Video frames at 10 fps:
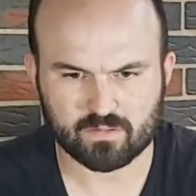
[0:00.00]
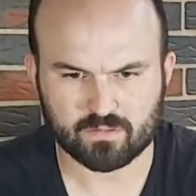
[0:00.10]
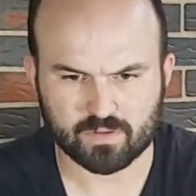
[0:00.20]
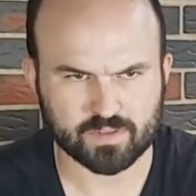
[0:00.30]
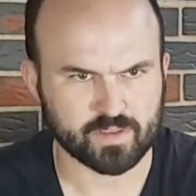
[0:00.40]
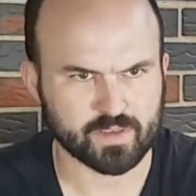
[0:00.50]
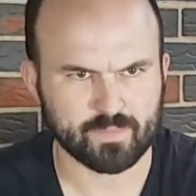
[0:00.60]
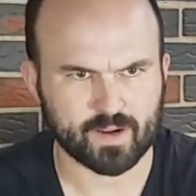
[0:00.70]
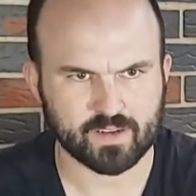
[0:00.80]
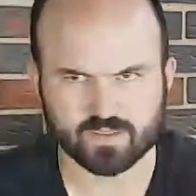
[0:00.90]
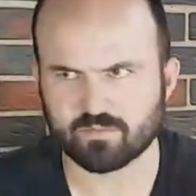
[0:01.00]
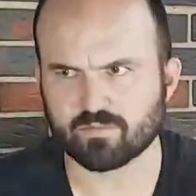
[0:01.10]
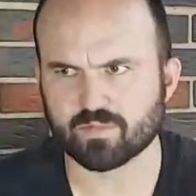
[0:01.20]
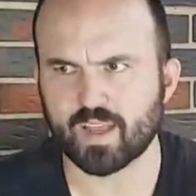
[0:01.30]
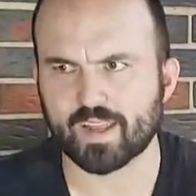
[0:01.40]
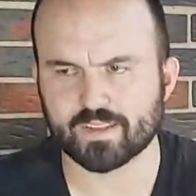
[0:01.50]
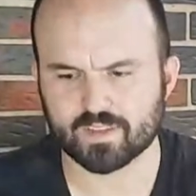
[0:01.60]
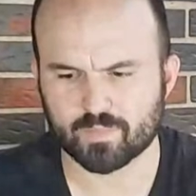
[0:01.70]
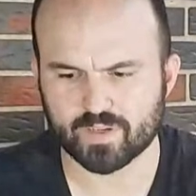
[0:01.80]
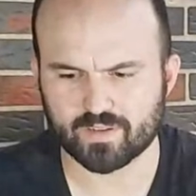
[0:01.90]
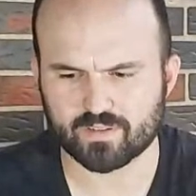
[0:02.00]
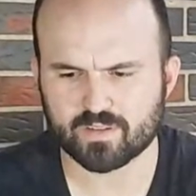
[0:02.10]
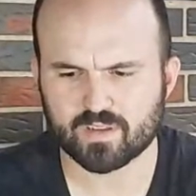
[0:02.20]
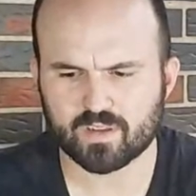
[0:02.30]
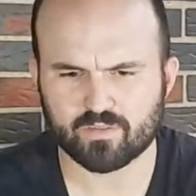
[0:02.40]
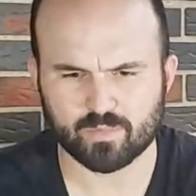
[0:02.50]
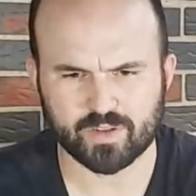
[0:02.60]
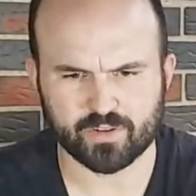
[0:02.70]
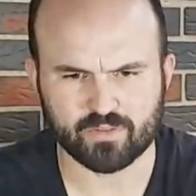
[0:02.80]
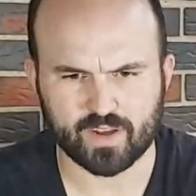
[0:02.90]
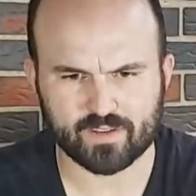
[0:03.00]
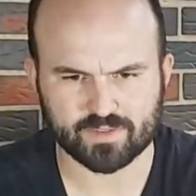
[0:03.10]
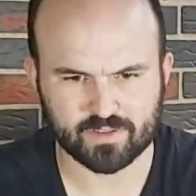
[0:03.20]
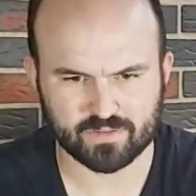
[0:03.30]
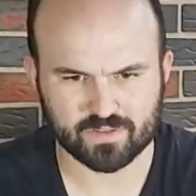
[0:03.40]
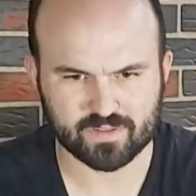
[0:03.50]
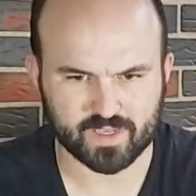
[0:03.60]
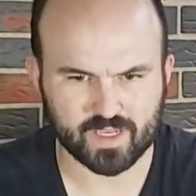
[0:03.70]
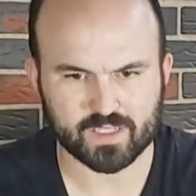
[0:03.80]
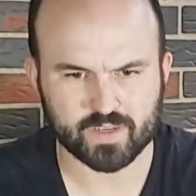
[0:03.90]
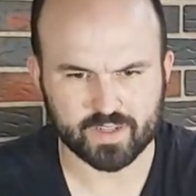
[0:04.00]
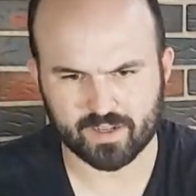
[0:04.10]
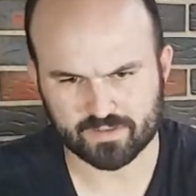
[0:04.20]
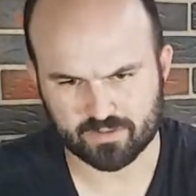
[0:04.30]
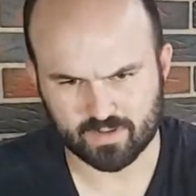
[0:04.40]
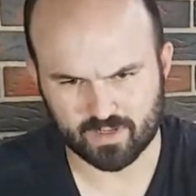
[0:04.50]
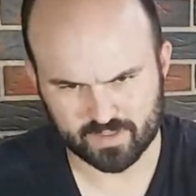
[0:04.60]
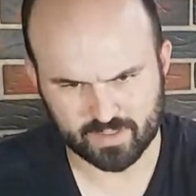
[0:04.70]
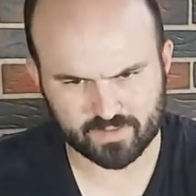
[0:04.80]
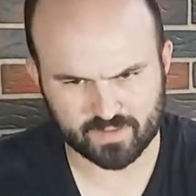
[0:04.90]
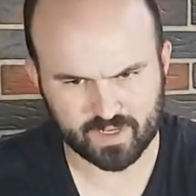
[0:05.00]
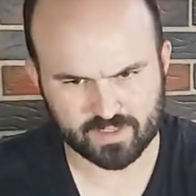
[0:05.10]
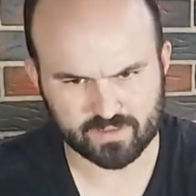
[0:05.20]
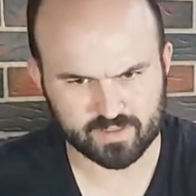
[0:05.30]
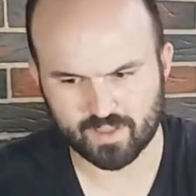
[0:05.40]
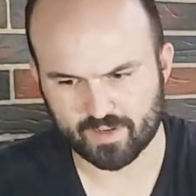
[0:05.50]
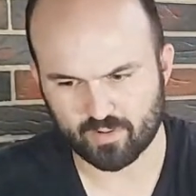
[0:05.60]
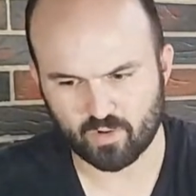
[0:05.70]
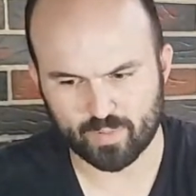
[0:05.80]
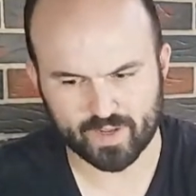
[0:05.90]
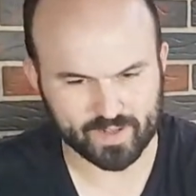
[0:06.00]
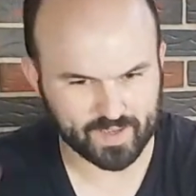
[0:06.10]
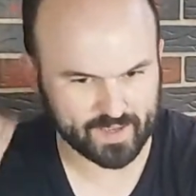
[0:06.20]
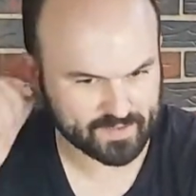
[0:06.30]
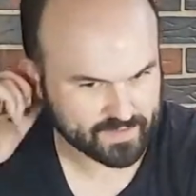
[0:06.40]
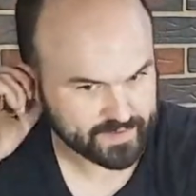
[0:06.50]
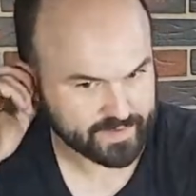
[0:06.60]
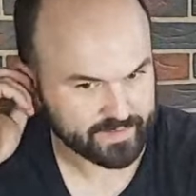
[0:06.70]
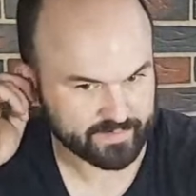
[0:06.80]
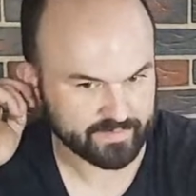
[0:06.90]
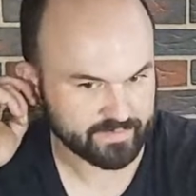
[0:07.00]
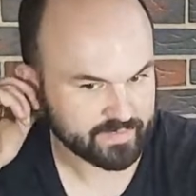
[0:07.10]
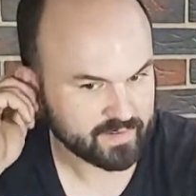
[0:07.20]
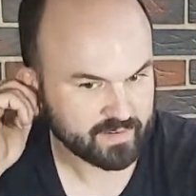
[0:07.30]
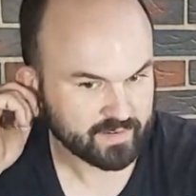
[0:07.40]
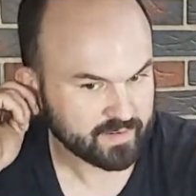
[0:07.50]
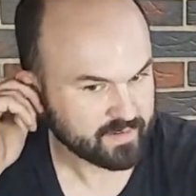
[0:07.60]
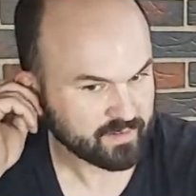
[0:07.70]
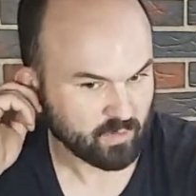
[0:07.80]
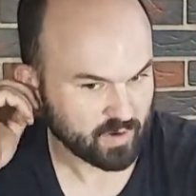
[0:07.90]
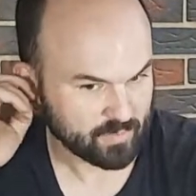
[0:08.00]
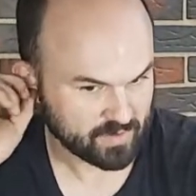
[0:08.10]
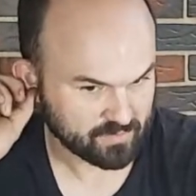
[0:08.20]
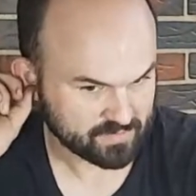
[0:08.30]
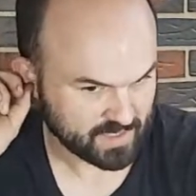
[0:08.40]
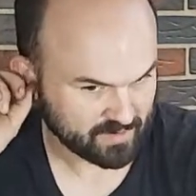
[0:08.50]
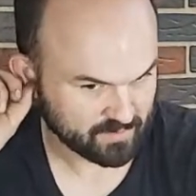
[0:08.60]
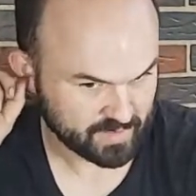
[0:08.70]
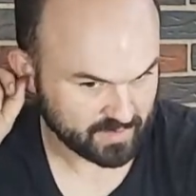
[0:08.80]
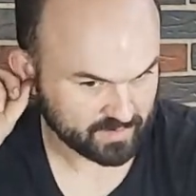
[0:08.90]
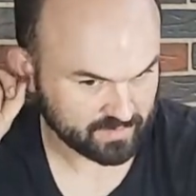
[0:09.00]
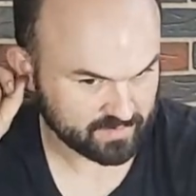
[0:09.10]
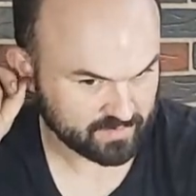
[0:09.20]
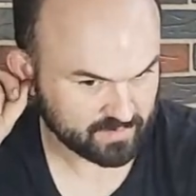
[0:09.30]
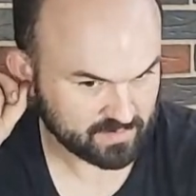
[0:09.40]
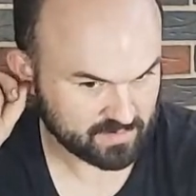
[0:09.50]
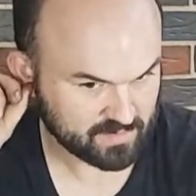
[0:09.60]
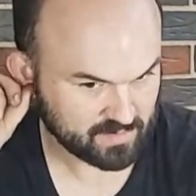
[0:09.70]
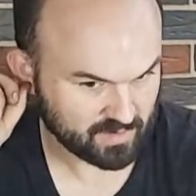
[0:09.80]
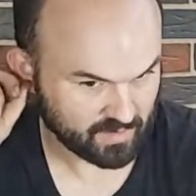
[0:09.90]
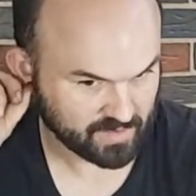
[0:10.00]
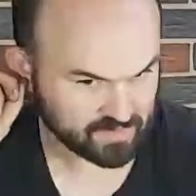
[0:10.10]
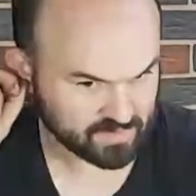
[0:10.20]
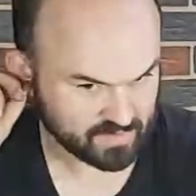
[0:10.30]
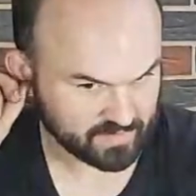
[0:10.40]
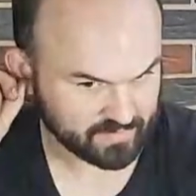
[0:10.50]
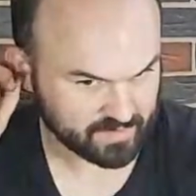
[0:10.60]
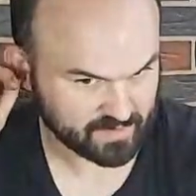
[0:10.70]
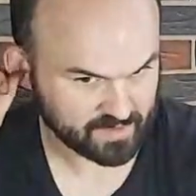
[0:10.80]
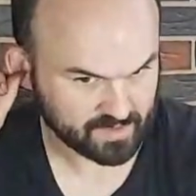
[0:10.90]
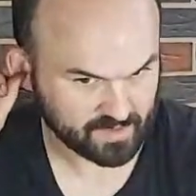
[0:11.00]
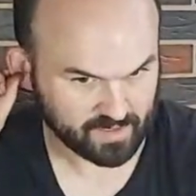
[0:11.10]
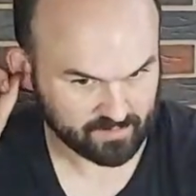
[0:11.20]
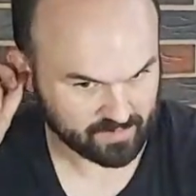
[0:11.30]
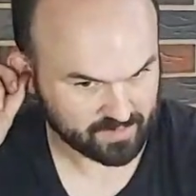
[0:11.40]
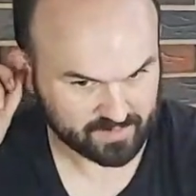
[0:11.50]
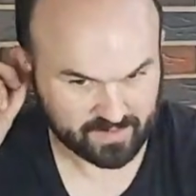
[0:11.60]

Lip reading: recently my cousin had his up here for me to do valve seals, and he's like, hey, check it out, see what all it needs. And I actually need like oil pan gasket and water pump, time belt, all kinds of stuff. It did a lot of work.